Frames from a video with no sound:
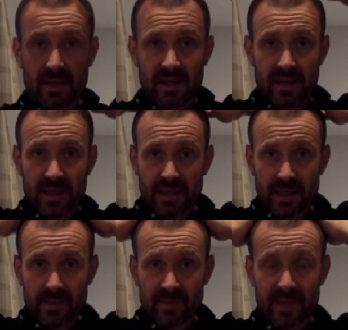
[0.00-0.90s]
and then
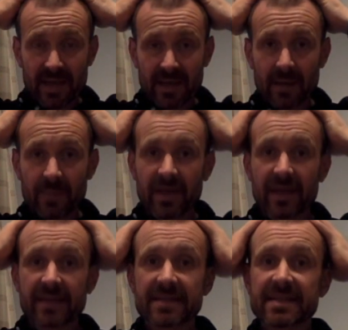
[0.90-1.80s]
coming back up
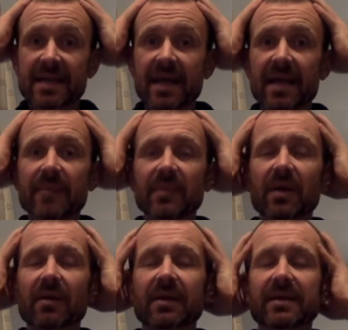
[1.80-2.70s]
again. Same
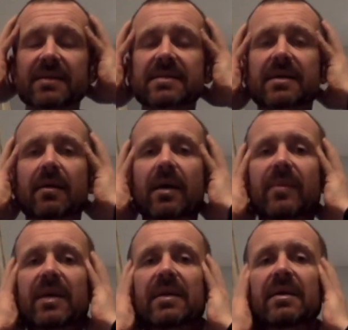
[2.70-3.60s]
kind of
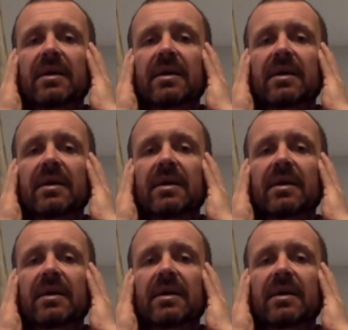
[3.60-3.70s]
timing,